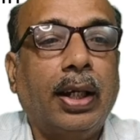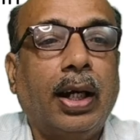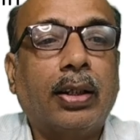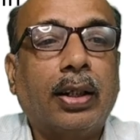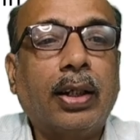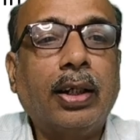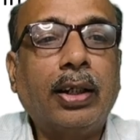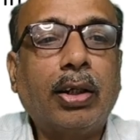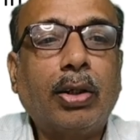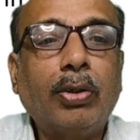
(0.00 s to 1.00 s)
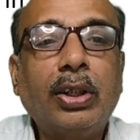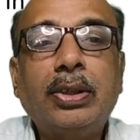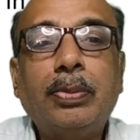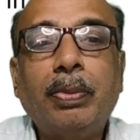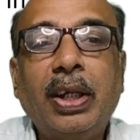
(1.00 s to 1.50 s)
A current account
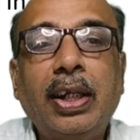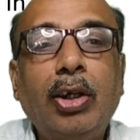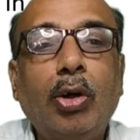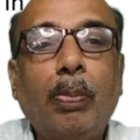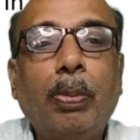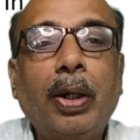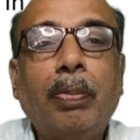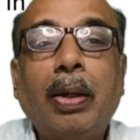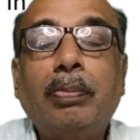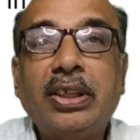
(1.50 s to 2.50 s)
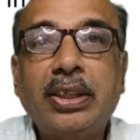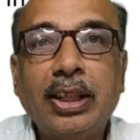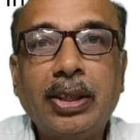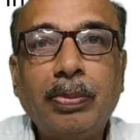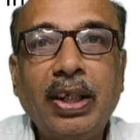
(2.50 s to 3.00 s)
is mainly opened by
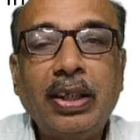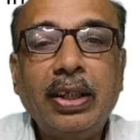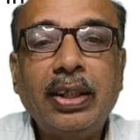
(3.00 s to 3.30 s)
businessmen,